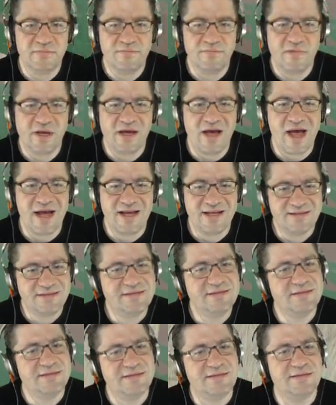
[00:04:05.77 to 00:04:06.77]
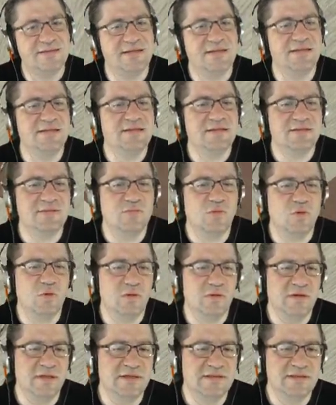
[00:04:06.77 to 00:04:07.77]
I guess this is
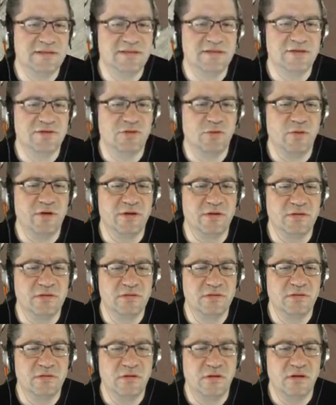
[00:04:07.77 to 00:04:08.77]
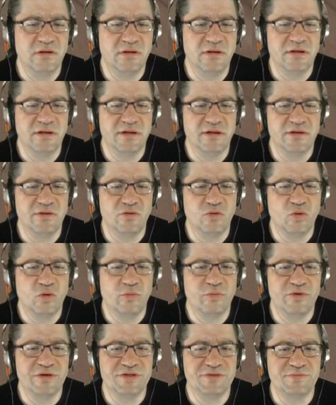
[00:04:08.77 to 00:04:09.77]
more or less a tutorial on door
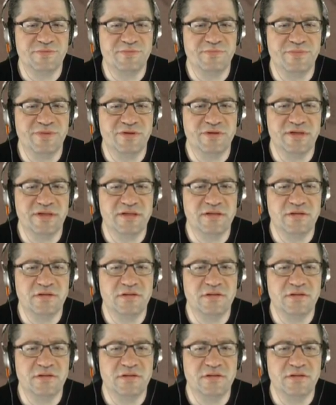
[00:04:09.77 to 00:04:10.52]
bridge building.